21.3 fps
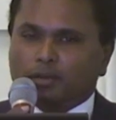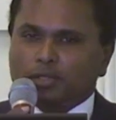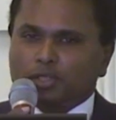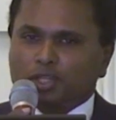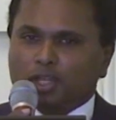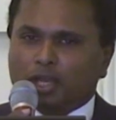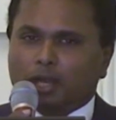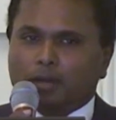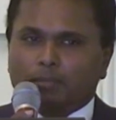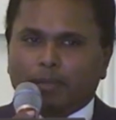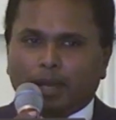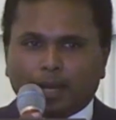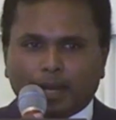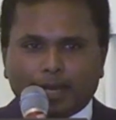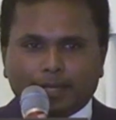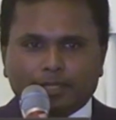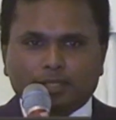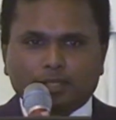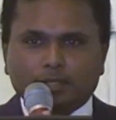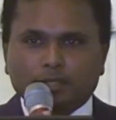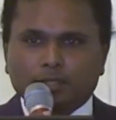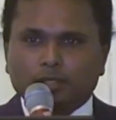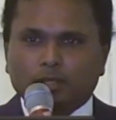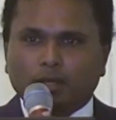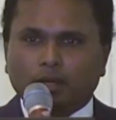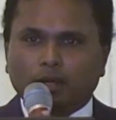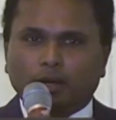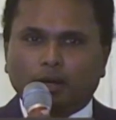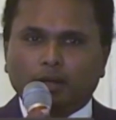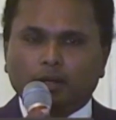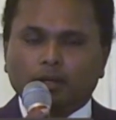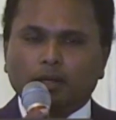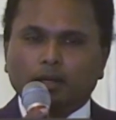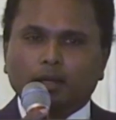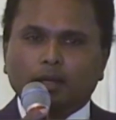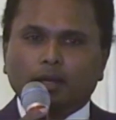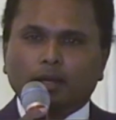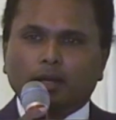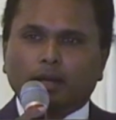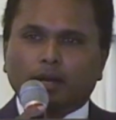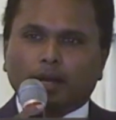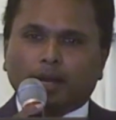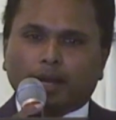share my lessons learned
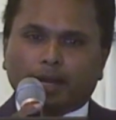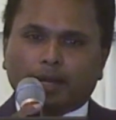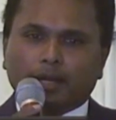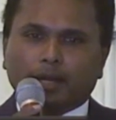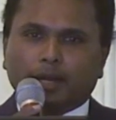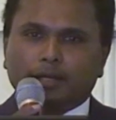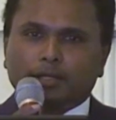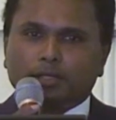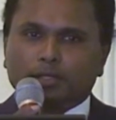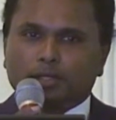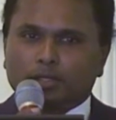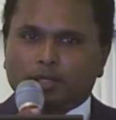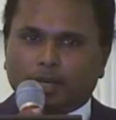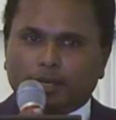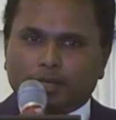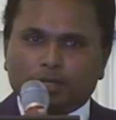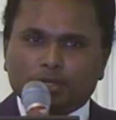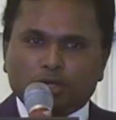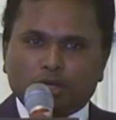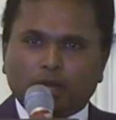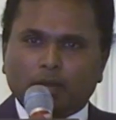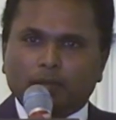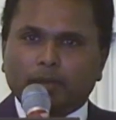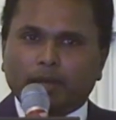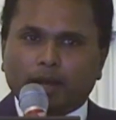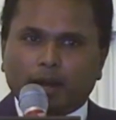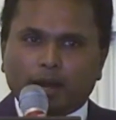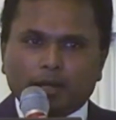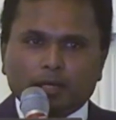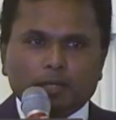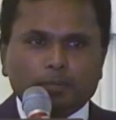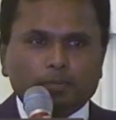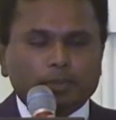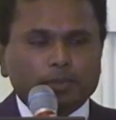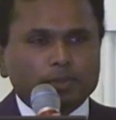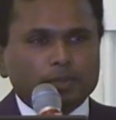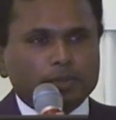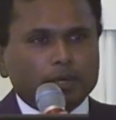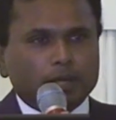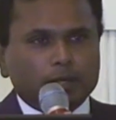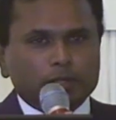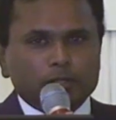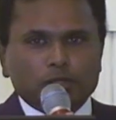and share my
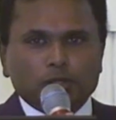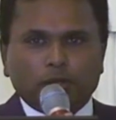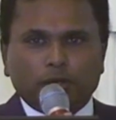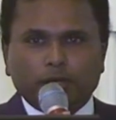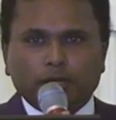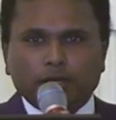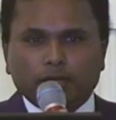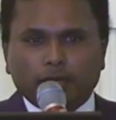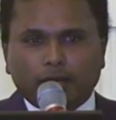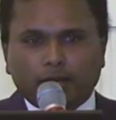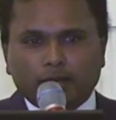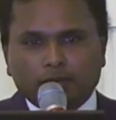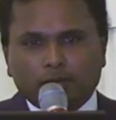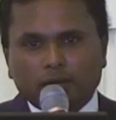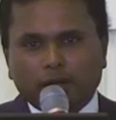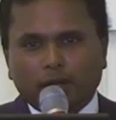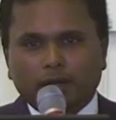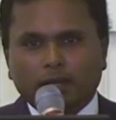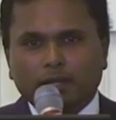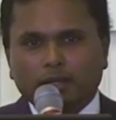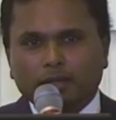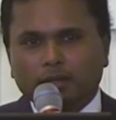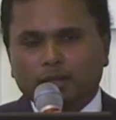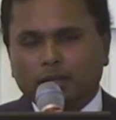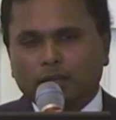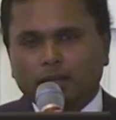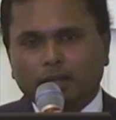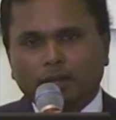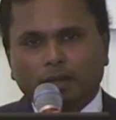entrepreneurial journey and really